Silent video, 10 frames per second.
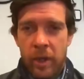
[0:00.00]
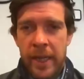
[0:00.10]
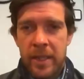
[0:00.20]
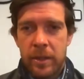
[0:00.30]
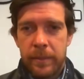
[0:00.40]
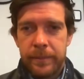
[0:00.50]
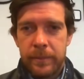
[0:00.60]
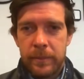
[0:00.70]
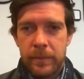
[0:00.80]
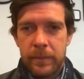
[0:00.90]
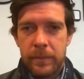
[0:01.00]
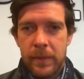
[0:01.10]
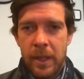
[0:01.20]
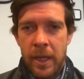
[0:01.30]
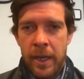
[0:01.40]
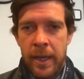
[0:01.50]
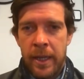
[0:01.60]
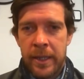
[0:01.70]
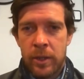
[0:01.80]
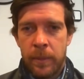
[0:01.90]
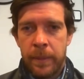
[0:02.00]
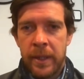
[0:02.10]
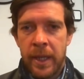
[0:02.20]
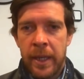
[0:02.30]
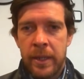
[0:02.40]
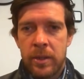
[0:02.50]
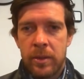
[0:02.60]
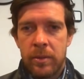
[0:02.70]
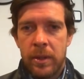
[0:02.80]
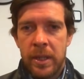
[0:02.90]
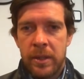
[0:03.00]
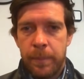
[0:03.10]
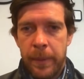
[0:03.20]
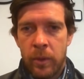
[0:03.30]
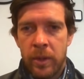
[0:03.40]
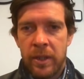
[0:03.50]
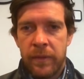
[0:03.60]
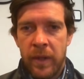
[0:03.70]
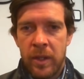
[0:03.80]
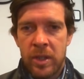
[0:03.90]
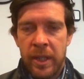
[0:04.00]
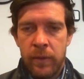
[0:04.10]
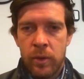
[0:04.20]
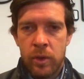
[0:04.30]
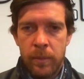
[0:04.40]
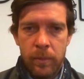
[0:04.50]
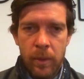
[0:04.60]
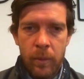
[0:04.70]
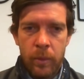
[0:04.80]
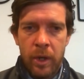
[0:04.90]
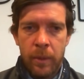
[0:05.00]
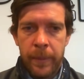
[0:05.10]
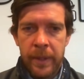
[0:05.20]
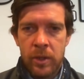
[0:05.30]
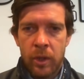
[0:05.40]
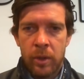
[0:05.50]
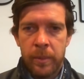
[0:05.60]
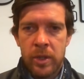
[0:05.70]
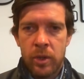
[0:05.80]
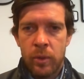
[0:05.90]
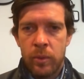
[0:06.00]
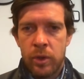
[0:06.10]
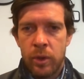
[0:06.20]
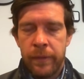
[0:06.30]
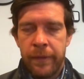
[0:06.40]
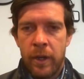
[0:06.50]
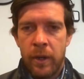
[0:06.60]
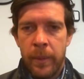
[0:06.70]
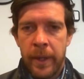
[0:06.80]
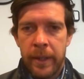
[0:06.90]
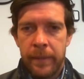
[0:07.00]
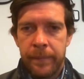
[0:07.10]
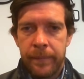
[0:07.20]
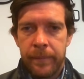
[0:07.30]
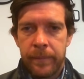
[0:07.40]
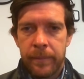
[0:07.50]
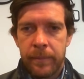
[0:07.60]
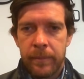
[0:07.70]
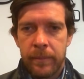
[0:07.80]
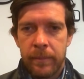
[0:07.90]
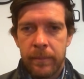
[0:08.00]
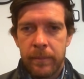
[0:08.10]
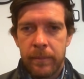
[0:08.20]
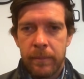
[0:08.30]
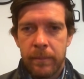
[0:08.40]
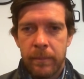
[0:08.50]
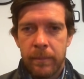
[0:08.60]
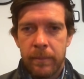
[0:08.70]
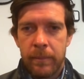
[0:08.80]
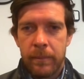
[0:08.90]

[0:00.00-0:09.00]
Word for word: the grass uh, last couple of days. He's building his fitness levels up, and we're hoping he's not going to be too too far away. So he could